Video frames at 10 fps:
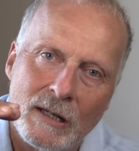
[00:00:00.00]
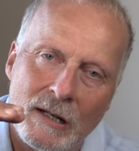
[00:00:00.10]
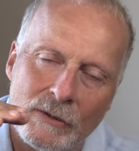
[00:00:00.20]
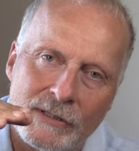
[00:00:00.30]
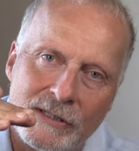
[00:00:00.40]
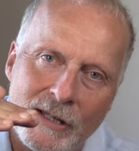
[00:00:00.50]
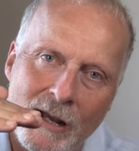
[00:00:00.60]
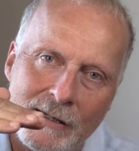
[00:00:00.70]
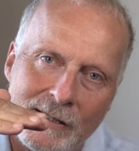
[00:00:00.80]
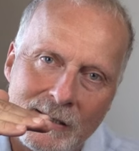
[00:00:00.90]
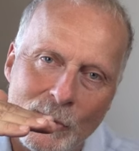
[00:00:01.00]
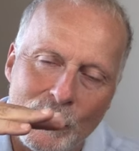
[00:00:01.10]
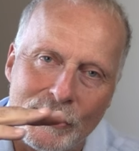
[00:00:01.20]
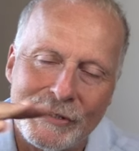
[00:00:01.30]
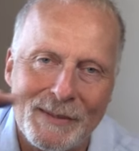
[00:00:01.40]
it looks entirely
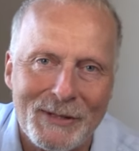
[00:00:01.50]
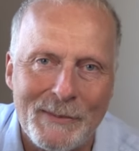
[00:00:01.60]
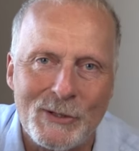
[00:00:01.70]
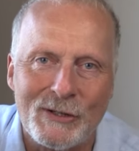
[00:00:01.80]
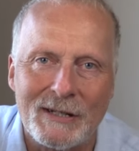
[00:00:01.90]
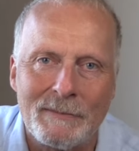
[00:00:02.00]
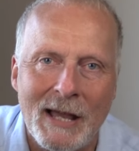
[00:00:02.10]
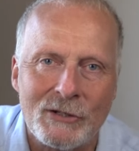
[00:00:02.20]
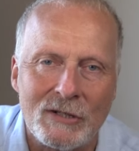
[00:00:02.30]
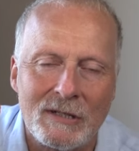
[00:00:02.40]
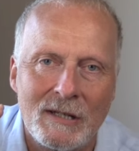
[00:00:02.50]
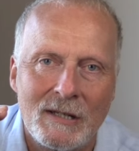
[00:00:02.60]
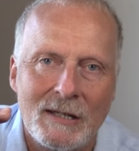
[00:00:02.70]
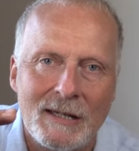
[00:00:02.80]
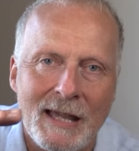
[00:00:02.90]
smooth. And sometimes you can imagine
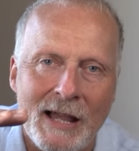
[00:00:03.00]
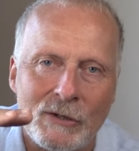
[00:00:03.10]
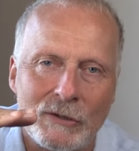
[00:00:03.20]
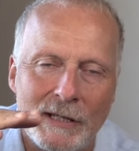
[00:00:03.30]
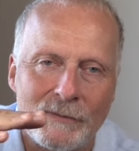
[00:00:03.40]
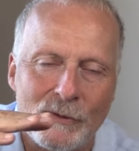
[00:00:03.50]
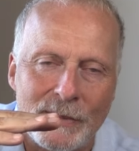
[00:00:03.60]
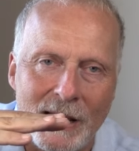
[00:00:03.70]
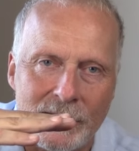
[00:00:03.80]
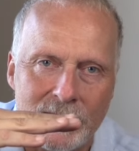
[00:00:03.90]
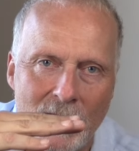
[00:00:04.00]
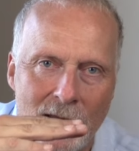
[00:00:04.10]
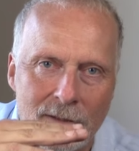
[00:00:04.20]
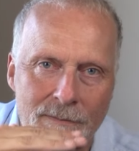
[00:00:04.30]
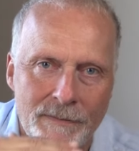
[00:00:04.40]
how you're looking from the
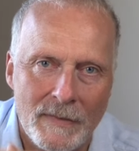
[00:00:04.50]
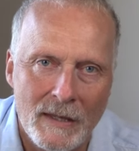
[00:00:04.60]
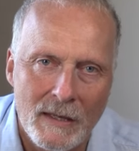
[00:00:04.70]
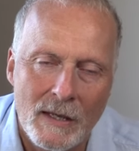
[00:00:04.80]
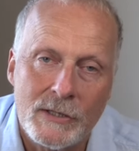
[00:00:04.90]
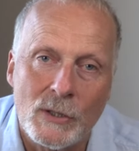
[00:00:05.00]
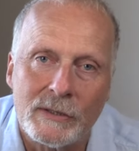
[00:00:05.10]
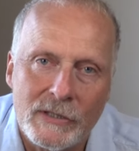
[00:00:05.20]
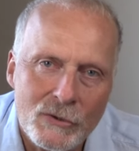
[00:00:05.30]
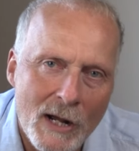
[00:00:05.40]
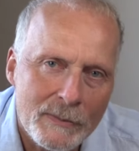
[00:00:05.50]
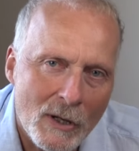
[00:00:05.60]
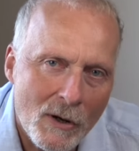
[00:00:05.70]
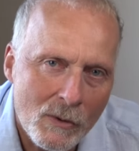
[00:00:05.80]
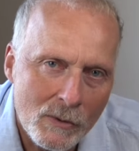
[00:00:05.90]
outside. So I'll describe
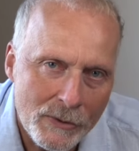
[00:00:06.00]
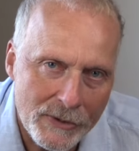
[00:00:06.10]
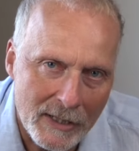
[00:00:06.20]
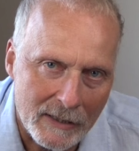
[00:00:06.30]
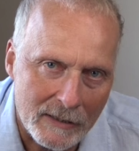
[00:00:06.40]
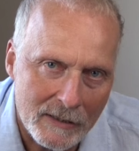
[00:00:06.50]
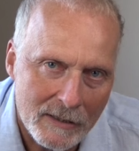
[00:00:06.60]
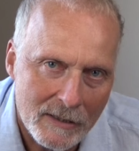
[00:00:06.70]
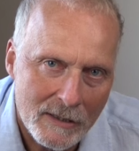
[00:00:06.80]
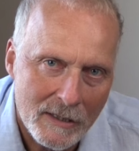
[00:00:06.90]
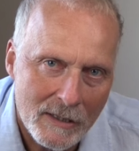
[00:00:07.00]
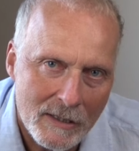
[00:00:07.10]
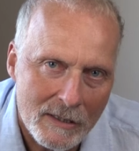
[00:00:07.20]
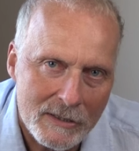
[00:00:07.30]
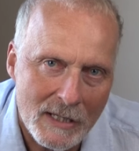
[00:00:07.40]
the whole thing.
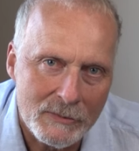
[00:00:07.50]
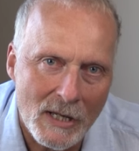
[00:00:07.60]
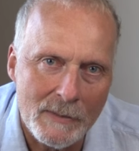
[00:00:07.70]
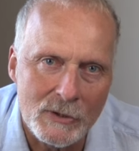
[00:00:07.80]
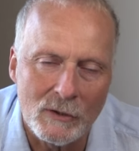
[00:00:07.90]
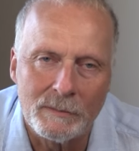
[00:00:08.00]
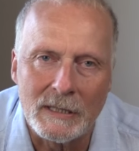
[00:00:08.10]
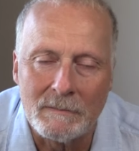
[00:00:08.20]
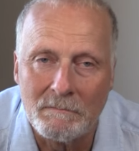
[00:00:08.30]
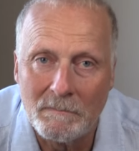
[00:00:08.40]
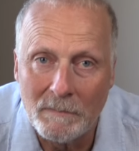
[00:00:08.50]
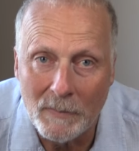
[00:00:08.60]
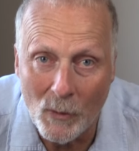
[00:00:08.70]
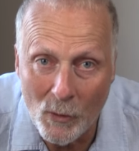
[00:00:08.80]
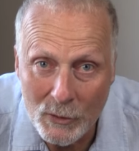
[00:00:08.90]
Sometimes you'll be
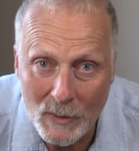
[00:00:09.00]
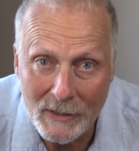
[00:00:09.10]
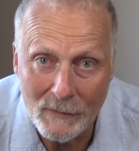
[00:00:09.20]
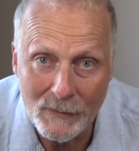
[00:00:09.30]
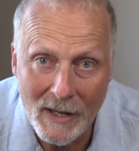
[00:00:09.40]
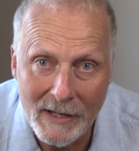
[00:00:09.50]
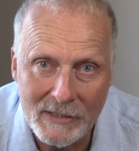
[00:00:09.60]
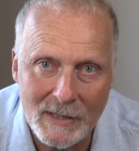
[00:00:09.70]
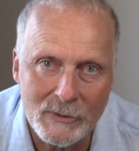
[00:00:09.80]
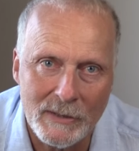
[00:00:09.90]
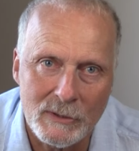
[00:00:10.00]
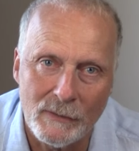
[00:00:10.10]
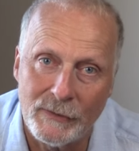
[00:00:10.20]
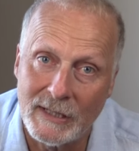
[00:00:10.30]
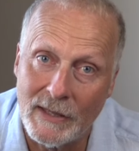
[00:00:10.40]
bored when you're flying. Sometimes
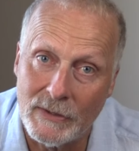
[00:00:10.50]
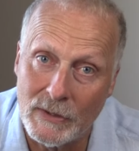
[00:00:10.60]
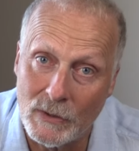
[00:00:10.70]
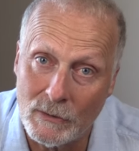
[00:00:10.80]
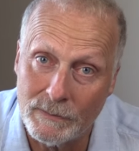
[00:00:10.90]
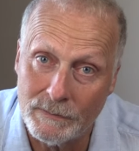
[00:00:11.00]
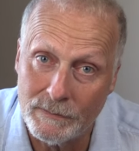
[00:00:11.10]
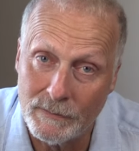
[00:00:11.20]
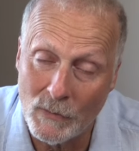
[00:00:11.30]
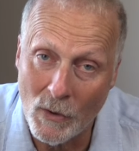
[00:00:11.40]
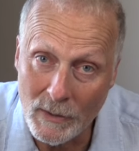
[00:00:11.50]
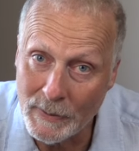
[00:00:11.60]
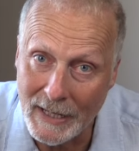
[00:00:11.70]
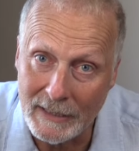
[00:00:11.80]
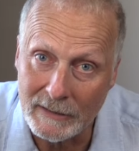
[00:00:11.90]
you'll forget that you're on a
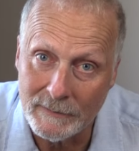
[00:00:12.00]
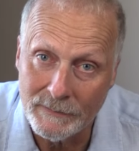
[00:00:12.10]
plane.